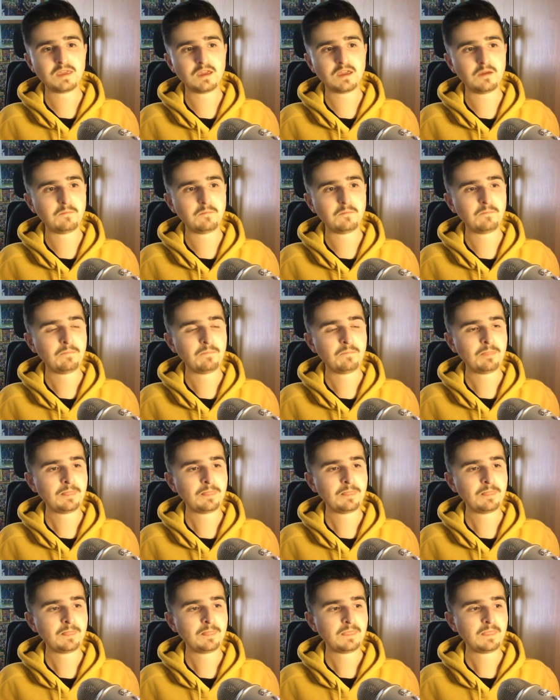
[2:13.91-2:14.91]

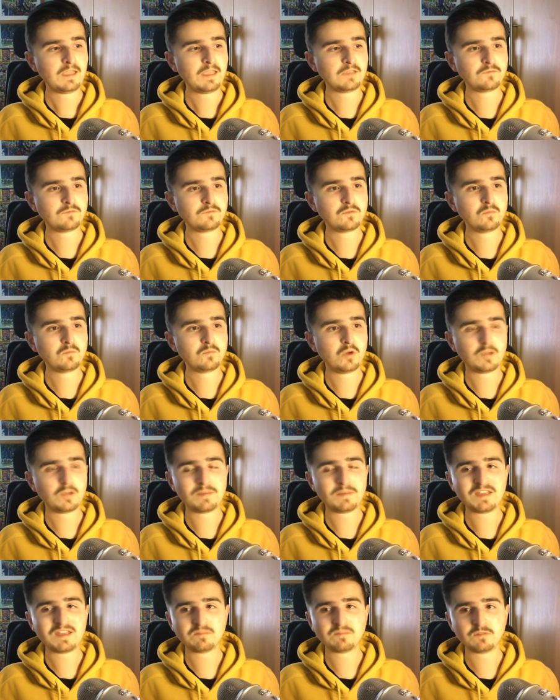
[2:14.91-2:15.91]
Had a few work
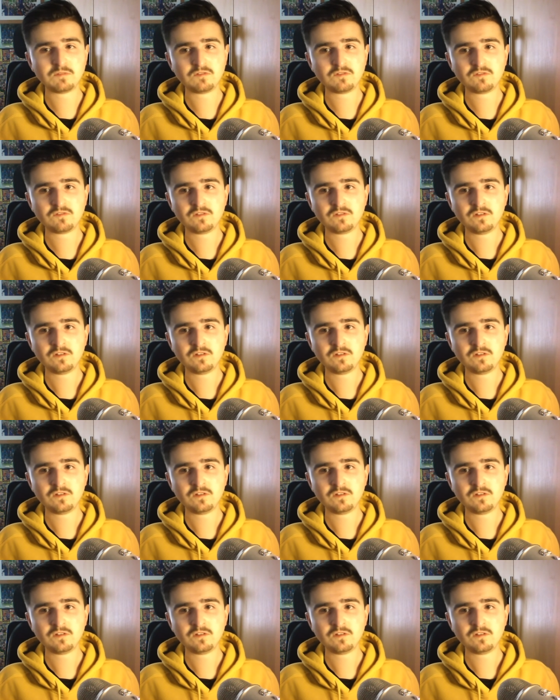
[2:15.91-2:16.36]
placements